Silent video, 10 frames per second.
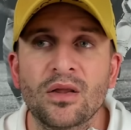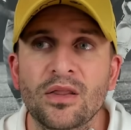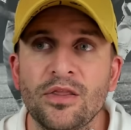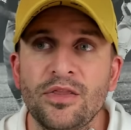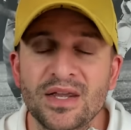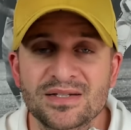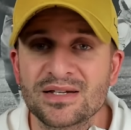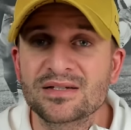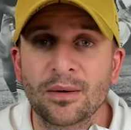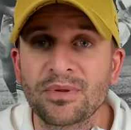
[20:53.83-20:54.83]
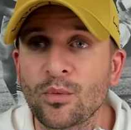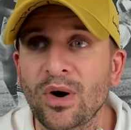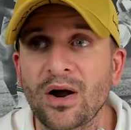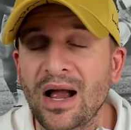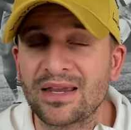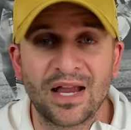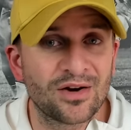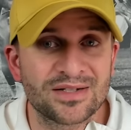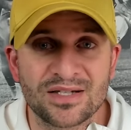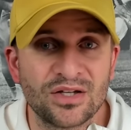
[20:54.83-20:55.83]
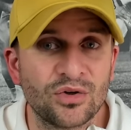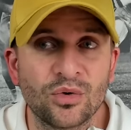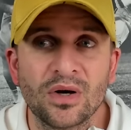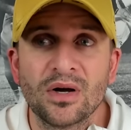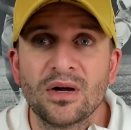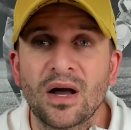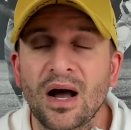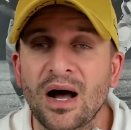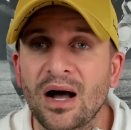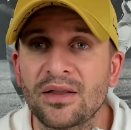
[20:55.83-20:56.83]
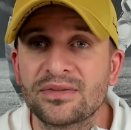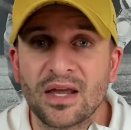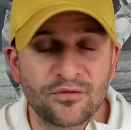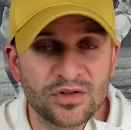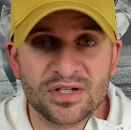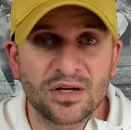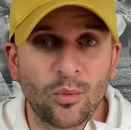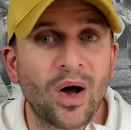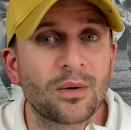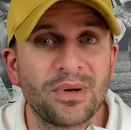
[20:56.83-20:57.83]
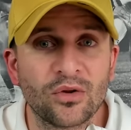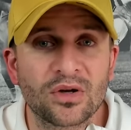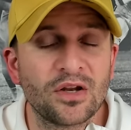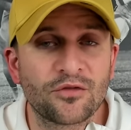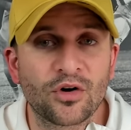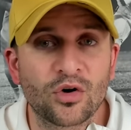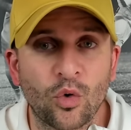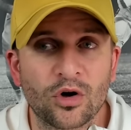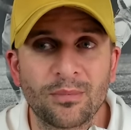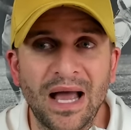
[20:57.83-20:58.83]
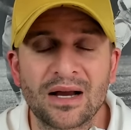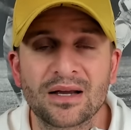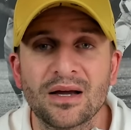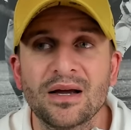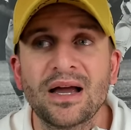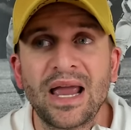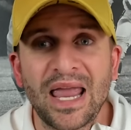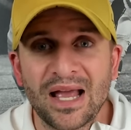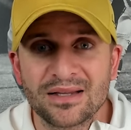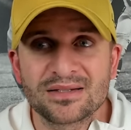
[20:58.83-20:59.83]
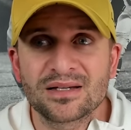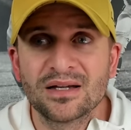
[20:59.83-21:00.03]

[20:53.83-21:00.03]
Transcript: This is something where I guarantee you Denver's going to want to be looking for a quarterback, and